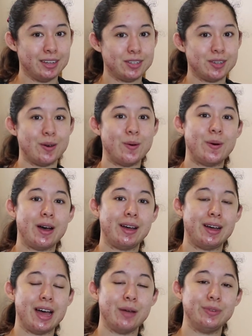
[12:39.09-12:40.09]
And
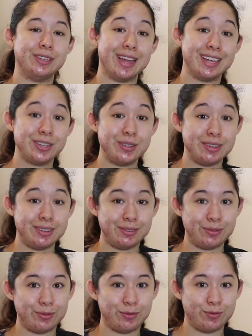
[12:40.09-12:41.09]
so I would like
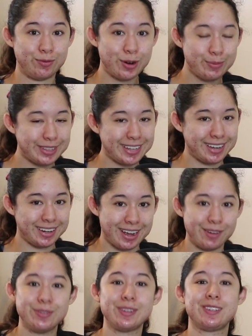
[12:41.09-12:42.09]
to formally
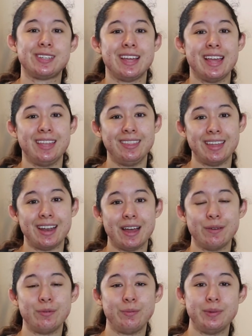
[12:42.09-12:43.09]
announce that
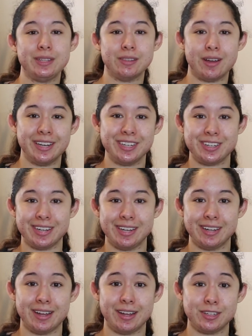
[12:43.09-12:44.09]
I will be
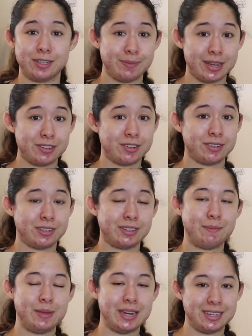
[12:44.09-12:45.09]
launching a special
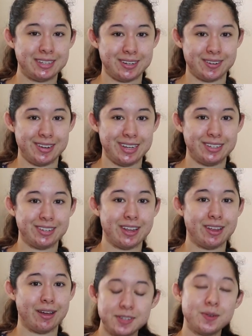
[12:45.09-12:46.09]
mini-series.
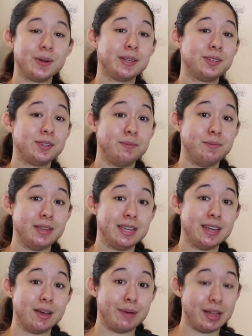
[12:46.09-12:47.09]
It's going to
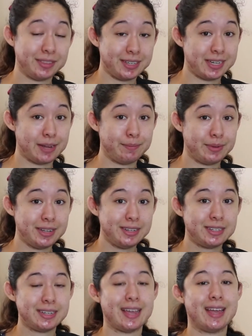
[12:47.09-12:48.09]
be about The
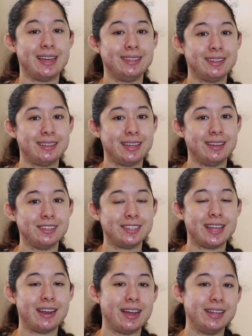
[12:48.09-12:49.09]
Tempest and the things
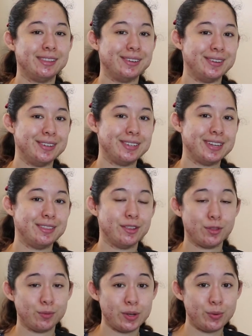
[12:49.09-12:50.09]
that I learned in the
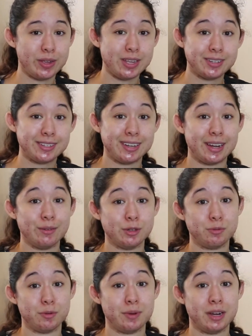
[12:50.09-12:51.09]
3 weeks that I
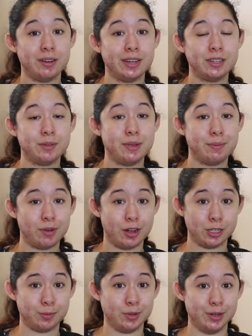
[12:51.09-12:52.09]
was preparing to be
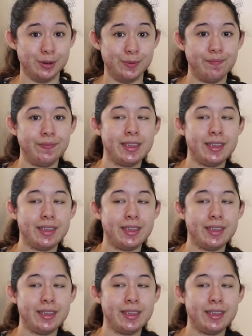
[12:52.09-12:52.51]
Prospero.